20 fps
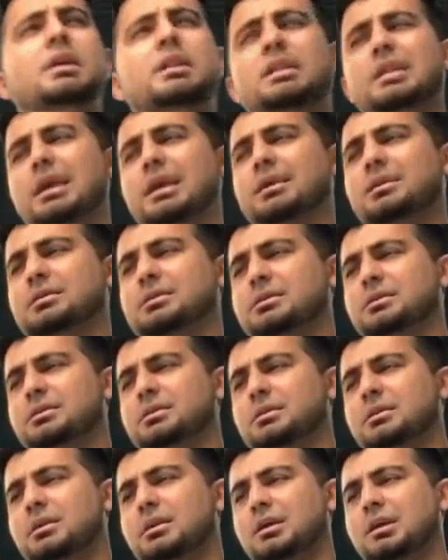like
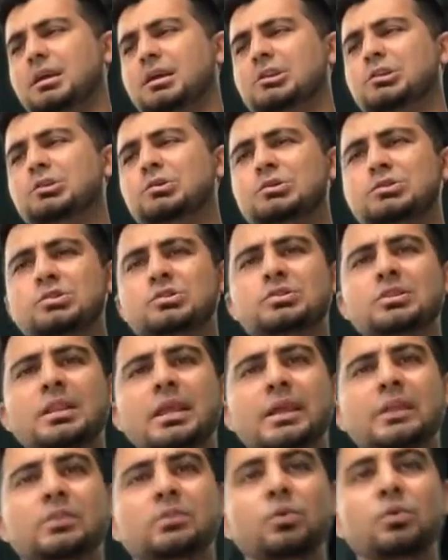it used to
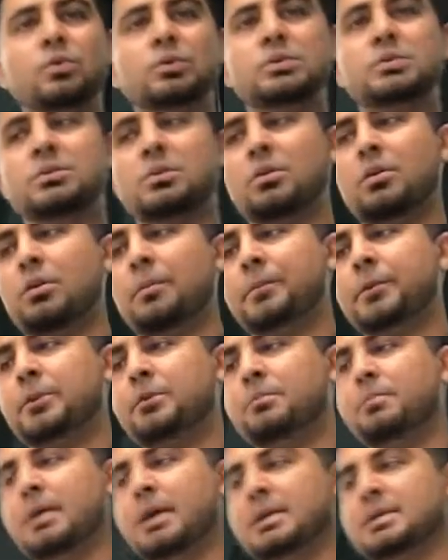select those
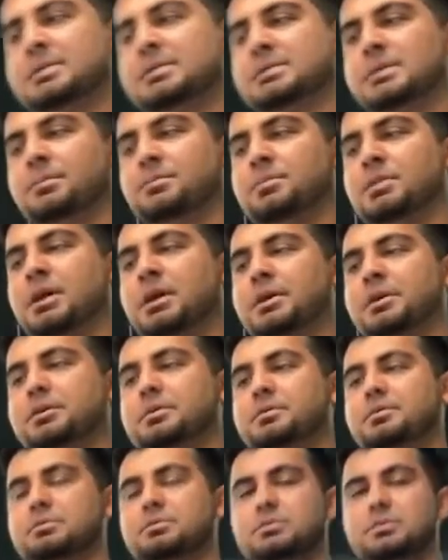optimized
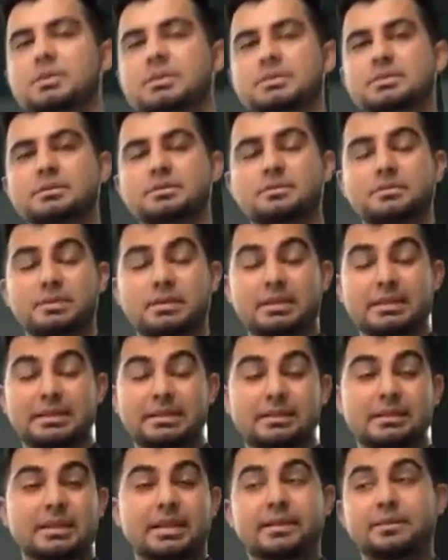supplier, the
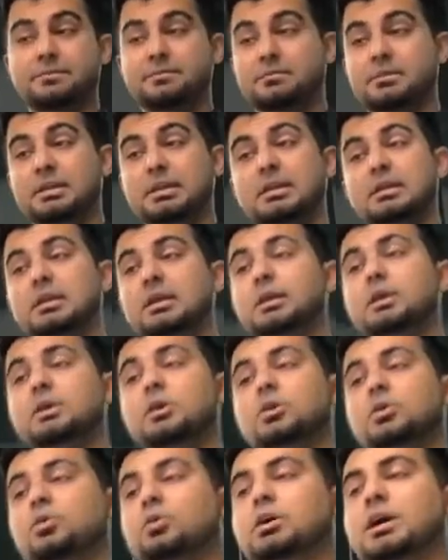like
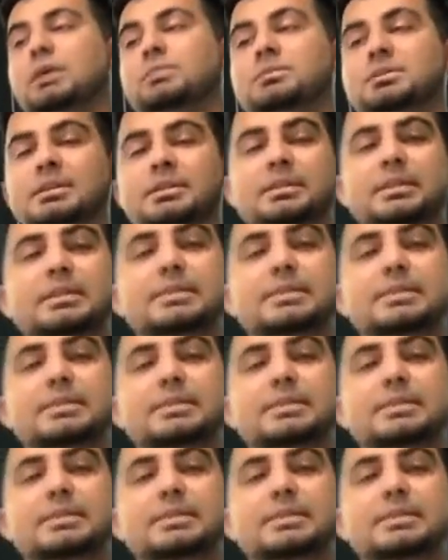who comes in